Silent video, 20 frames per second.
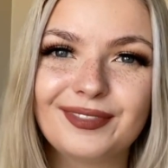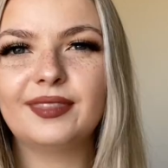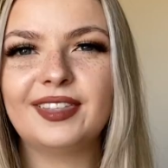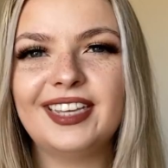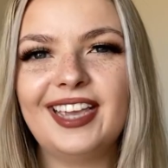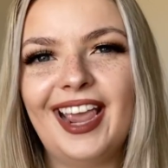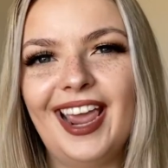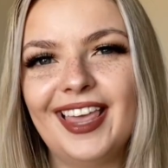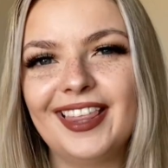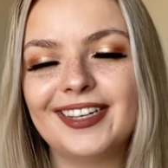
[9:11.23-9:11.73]

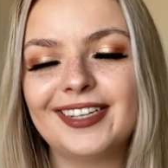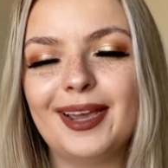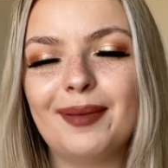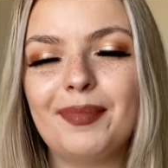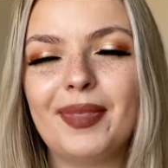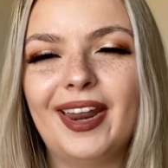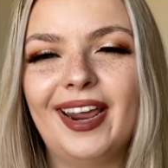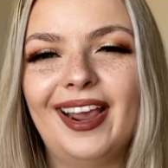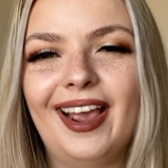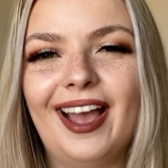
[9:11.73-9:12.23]
The eighth tip
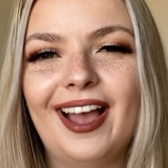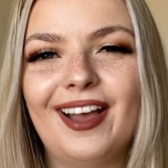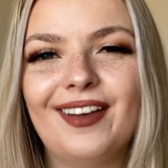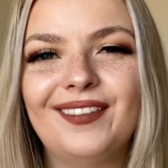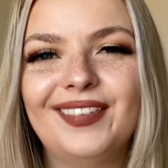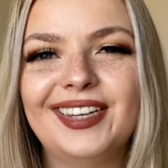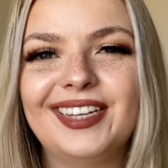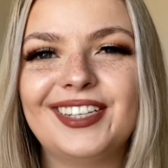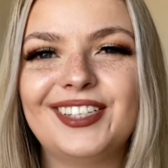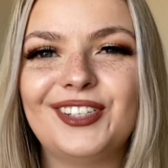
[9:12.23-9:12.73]
that I have
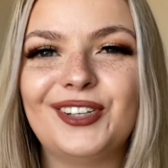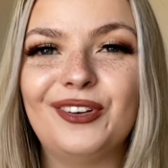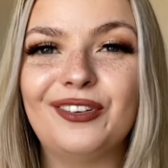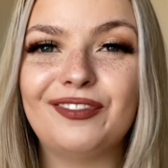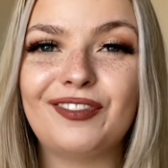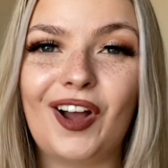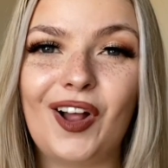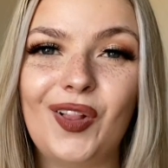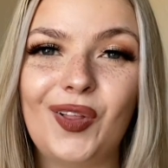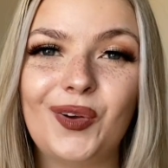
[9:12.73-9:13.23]
is to
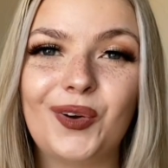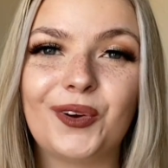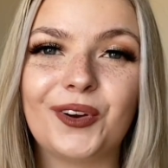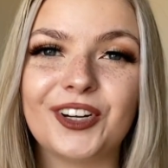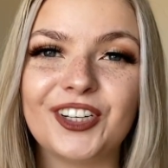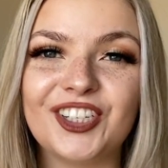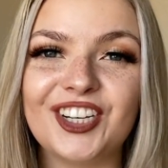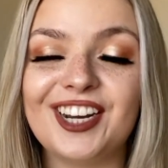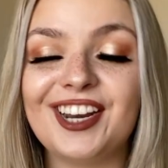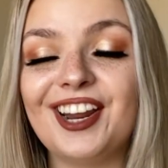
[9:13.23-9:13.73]
follow
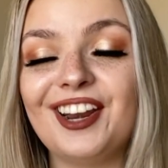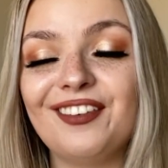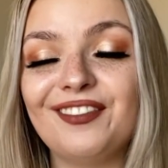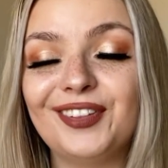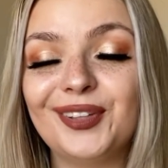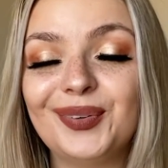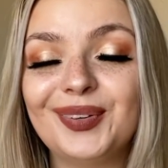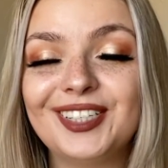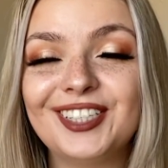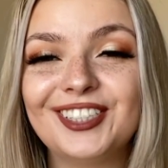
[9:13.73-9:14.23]
Christian
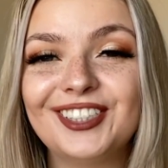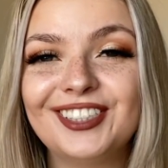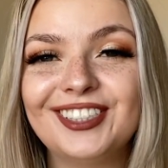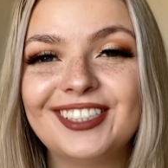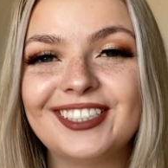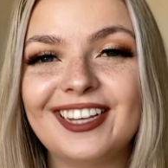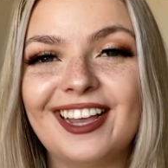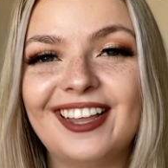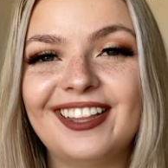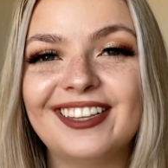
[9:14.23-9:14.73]

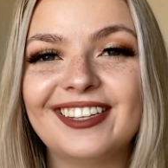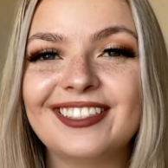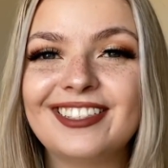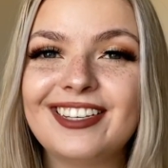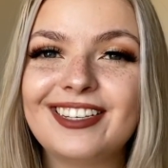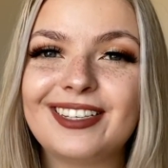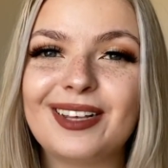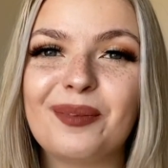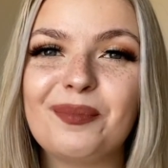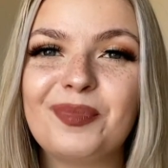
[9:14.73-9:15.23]
influencers, and this is
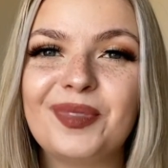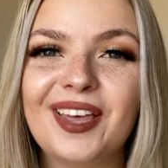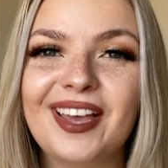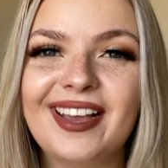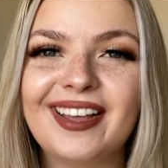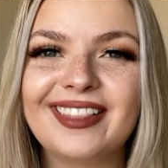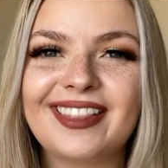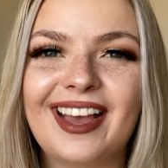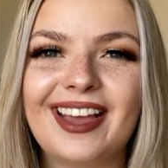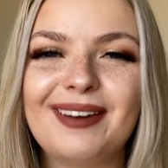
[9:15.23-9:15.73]

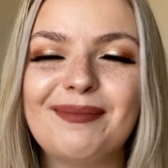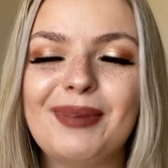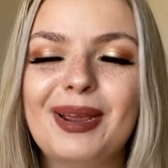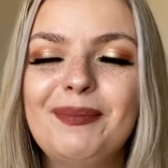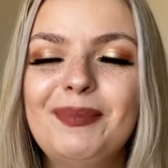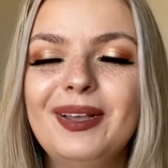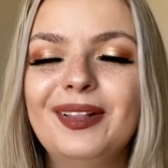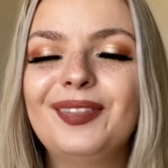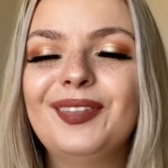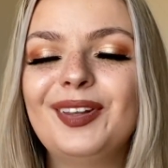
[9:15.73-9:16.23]
something that might
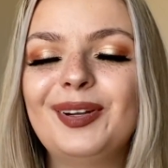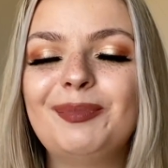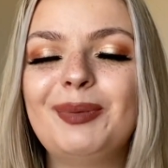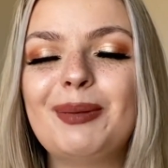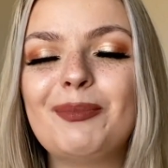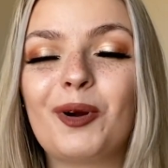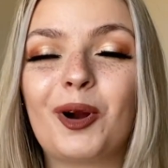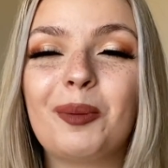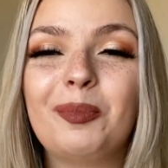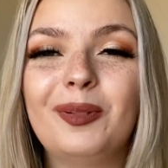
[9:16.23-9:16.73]
be a little bit
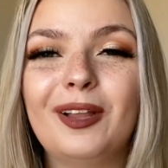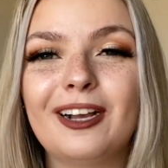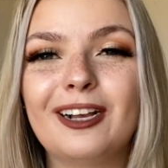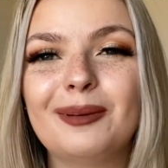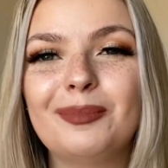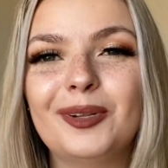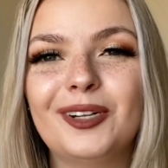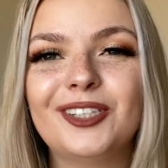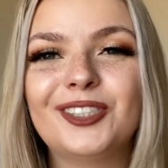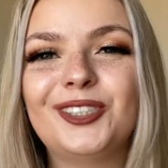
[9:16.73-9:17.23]
more
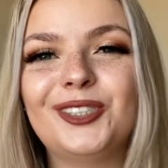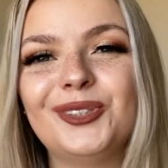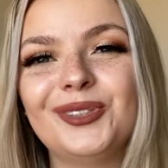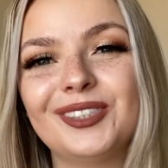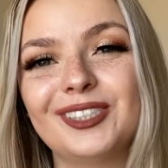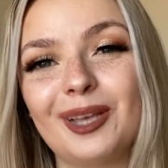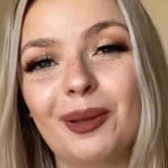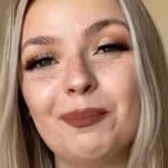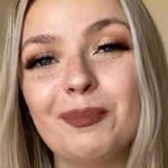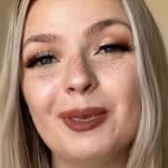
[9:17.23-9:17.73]
applicable to
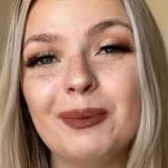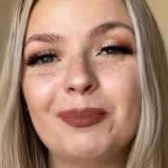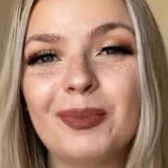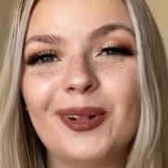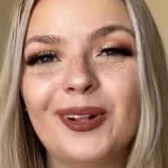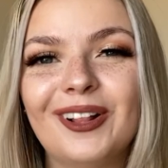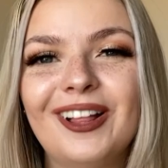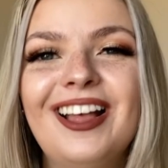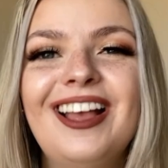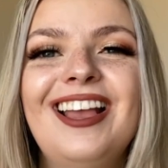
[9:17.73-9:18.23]
some
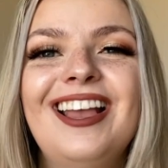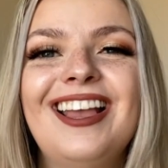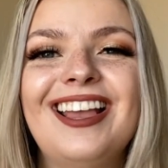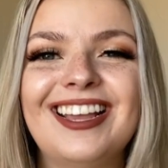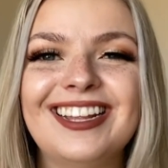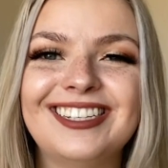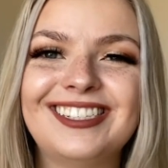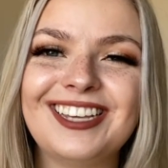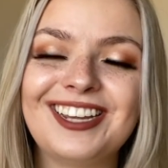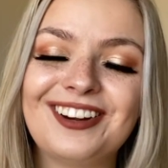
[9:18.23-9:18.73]
people
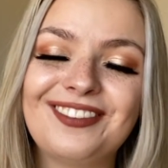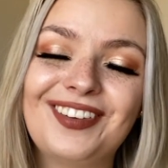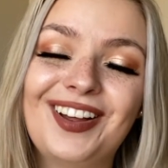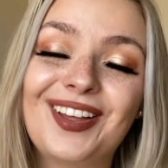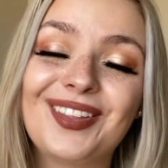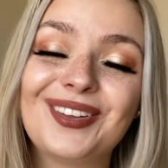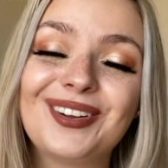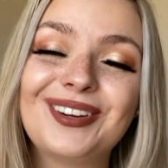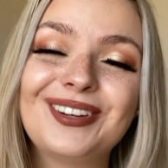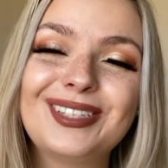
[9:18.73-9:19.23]
instead of
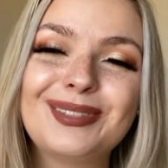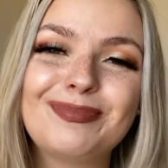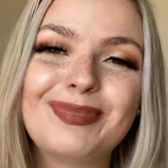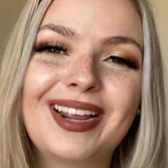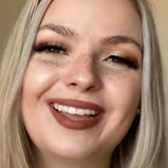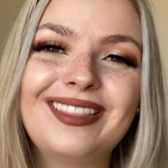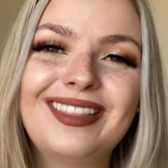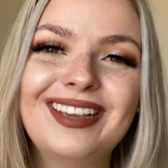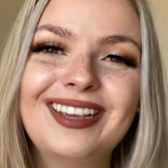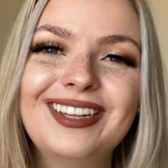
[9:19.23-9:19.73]
others, but
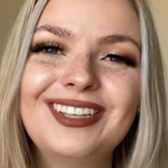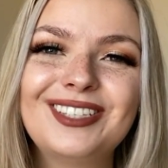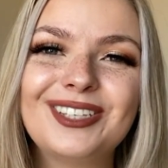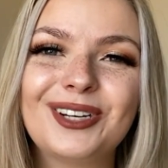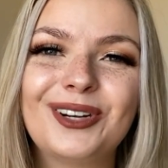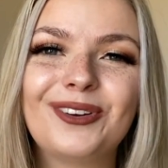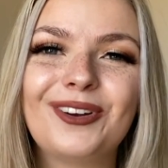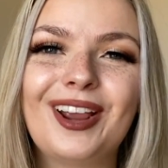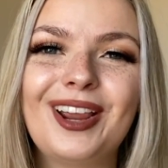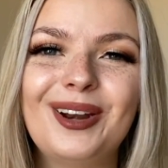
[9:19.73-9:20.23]
I think it's a
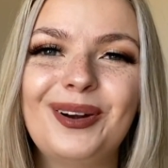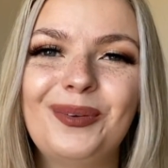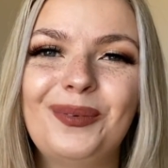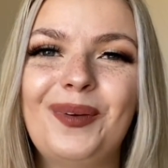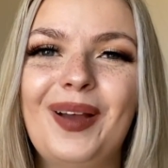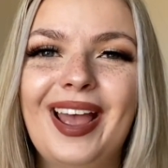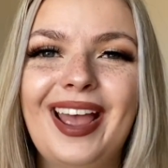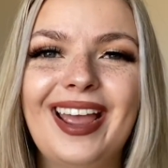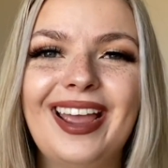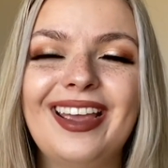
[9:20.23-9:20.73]
great
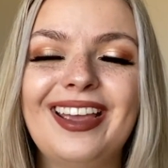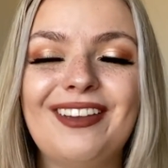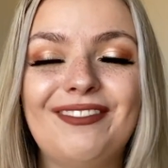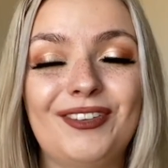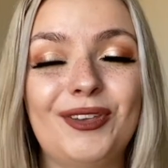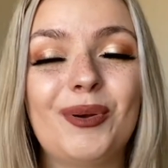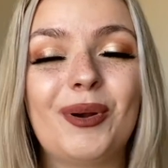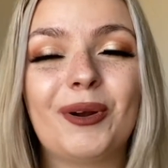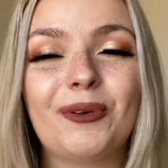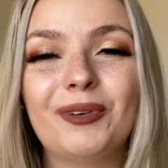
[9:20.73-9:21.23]
way if
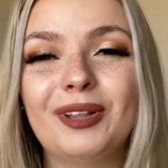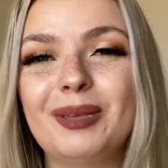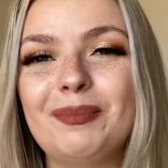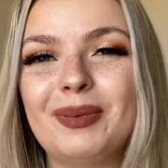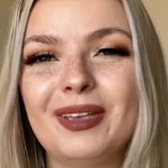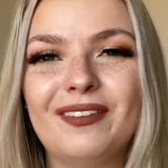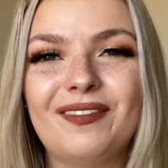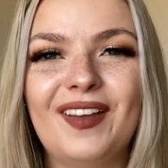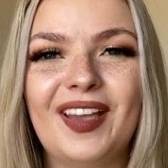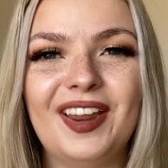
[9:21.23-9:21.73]
you are a really
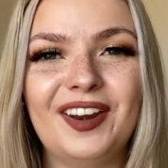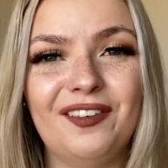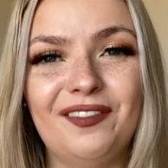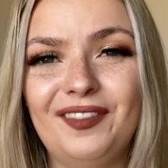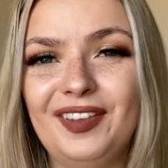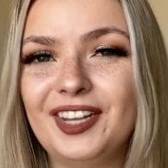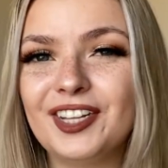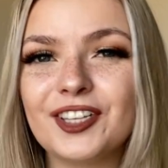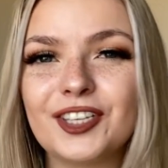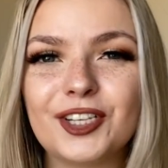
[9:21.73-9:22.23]
big fan
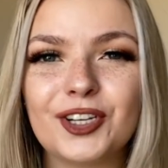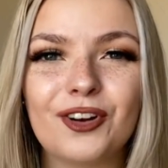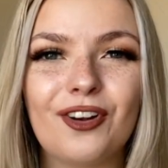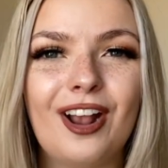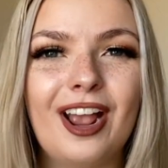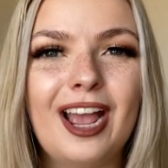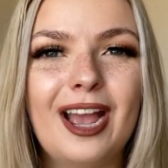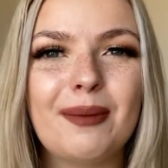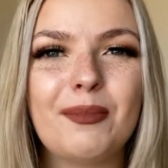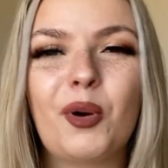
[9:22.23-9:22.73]
of
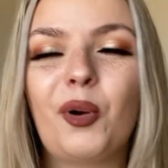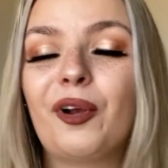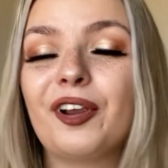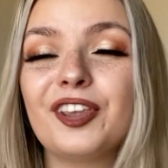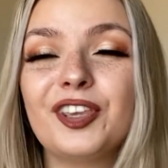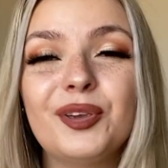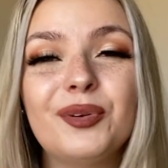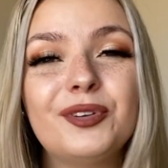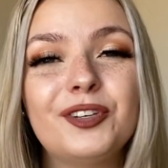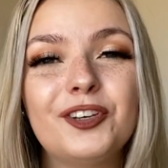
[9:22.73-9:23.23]
Instagram or
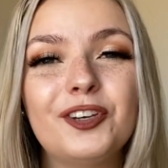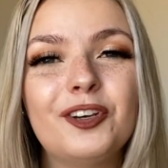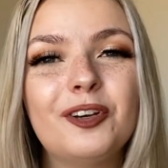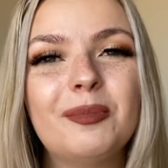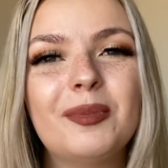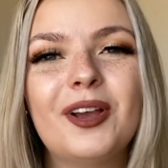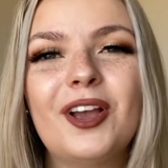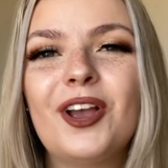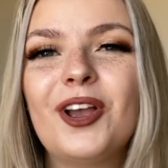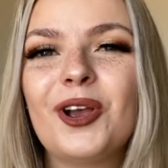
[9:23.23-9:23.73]

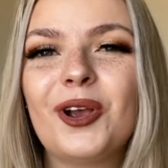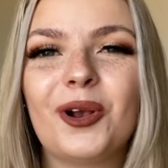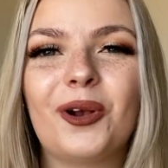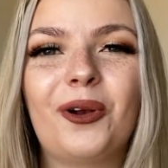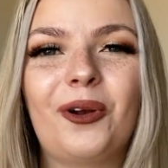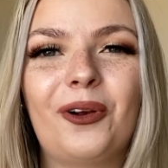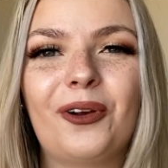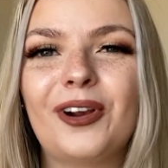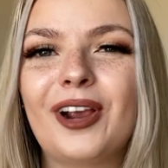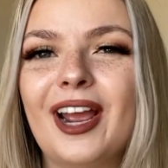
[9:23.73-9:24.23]
YouTube
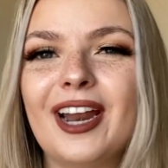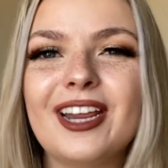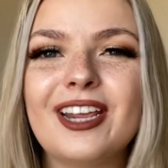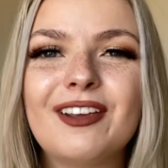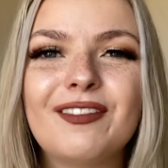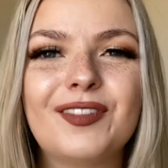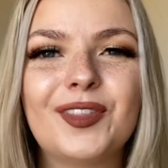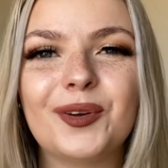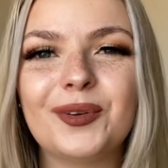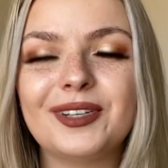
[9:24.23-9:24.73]
or any
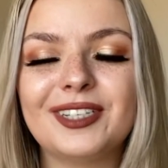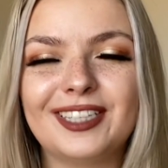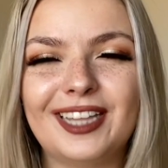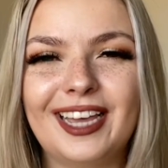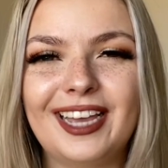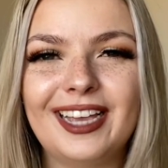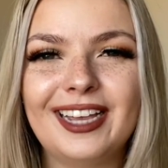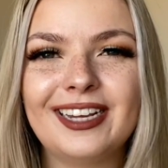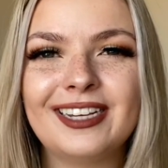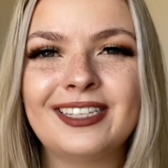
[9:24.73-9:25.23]
of those
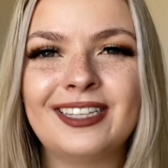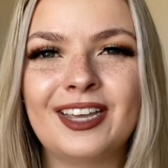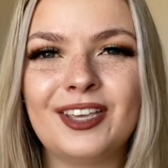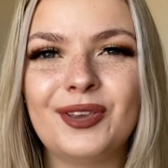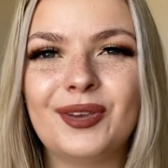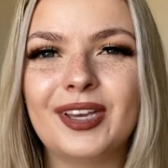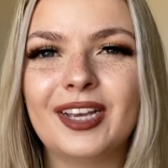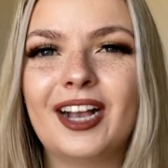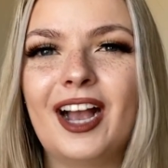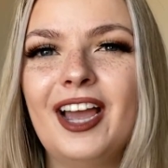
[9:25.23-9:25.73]
things that you
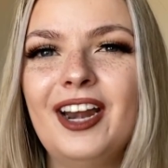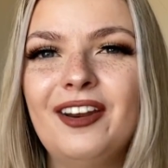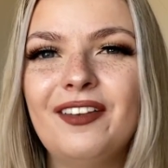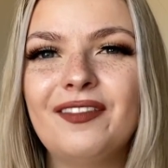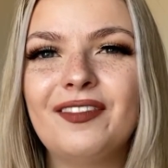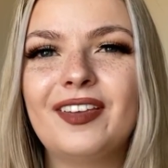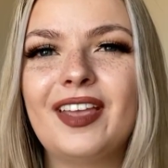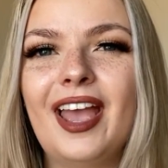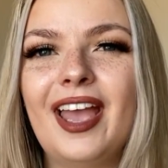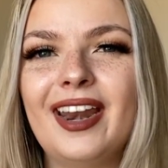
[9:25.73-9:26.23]
can kind
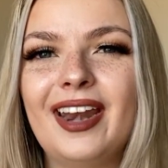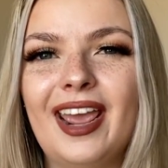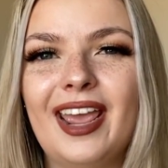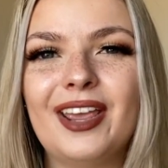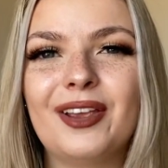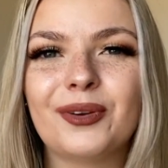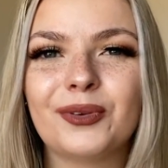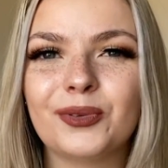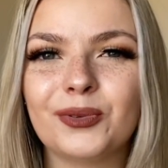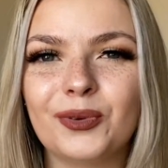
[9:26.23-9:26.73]
of get
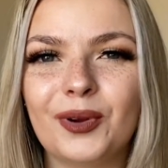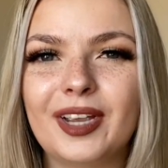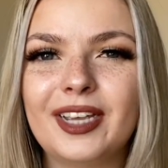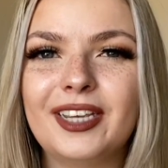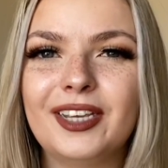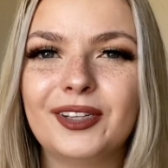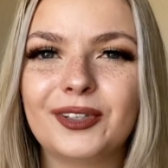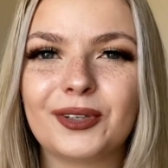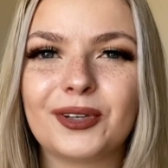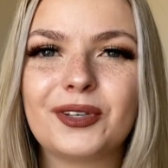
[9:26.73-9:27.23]
a
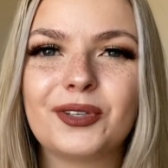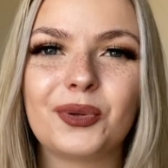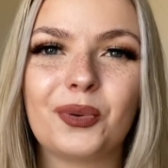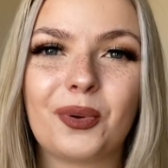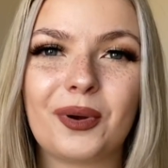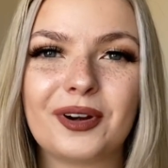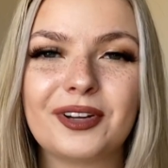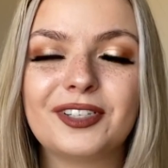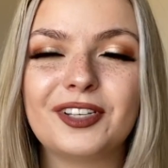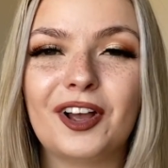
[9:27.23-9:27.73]
regular
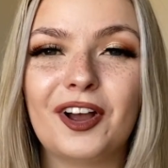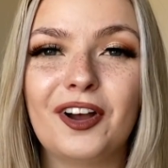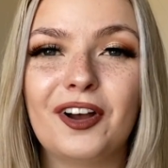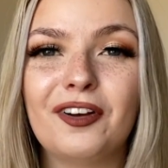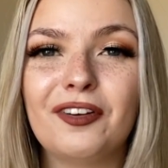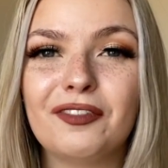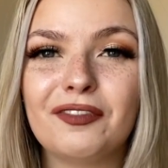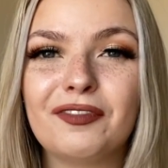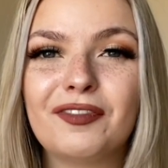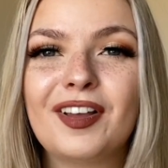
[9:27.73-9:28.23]
source
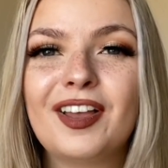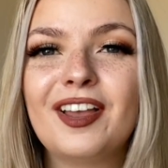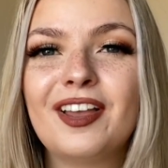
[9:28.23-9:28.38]
of